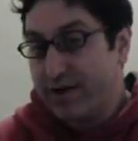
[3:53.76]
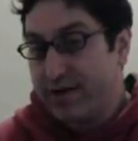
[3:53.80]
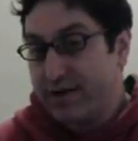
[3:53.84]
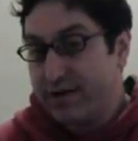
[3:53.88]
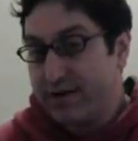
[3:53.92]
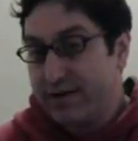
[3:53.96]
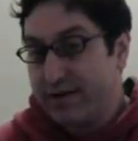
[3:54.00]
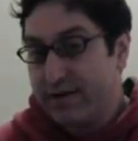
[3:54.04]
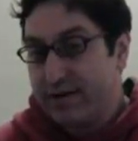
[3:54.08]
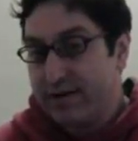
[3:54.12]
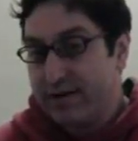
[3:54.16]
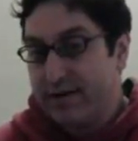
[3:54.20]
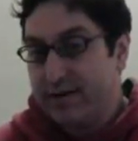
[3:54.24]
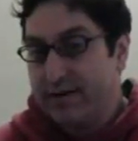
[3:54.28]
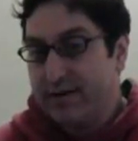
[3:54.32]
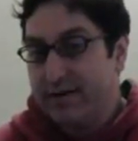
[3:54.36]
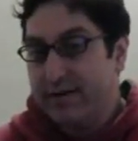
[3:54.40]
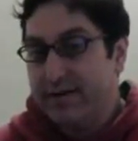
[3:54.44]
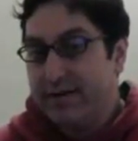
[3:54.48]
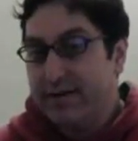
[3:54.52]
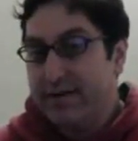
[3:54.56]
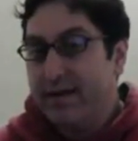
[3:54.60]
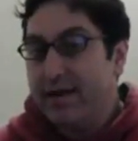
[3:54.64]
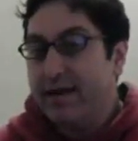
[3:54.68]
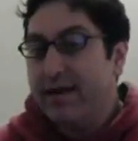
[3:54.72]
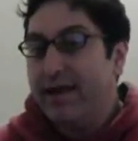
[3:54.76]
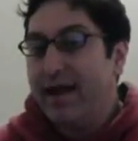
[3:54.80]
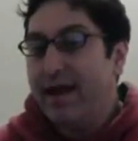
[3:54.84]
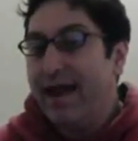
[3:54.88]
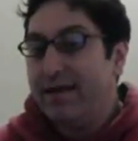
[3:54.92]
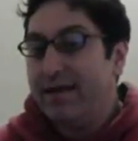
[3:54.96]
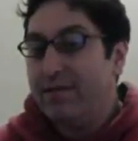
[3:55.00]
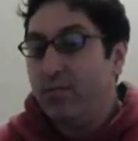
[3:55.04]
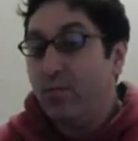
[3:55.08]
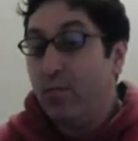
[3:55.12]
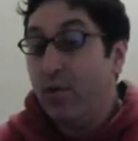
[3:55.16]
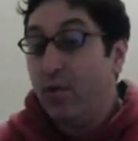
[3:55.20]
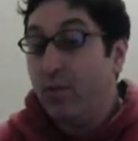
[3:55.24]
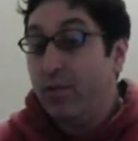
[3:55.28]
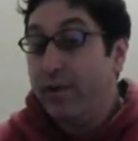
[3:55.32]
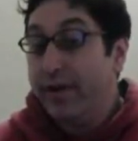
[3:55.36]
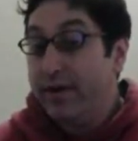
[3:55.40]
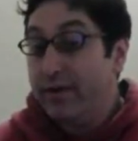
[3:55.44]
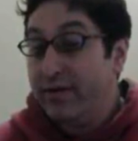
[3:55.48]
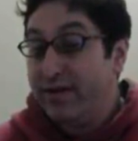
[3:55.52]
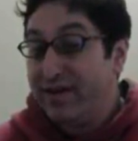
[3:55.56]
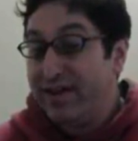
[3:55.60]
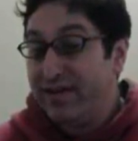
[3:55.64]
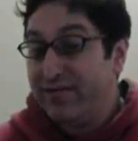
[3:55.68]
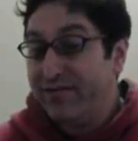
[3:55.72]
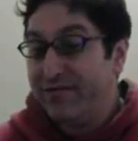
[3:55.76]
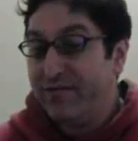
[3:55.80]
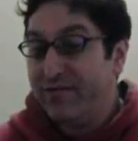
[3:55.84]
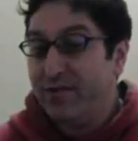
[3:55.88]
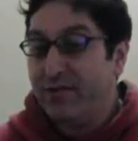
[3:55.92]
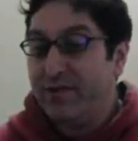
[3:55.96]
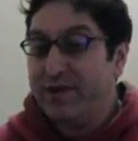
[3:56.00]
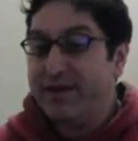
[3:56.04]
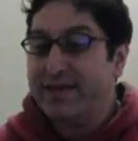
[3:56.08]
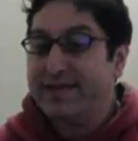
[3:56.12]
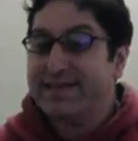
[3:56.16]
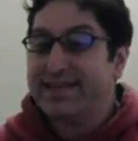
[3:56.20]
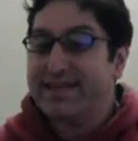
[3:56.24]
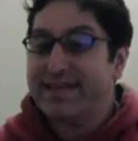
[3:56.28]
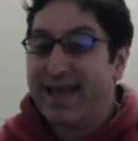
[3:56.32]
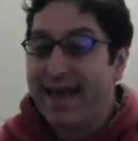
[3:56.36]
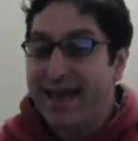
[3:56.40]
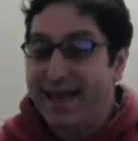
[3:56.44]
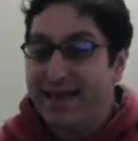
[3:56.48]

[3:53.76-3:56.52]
Ring. And what we're looking for is the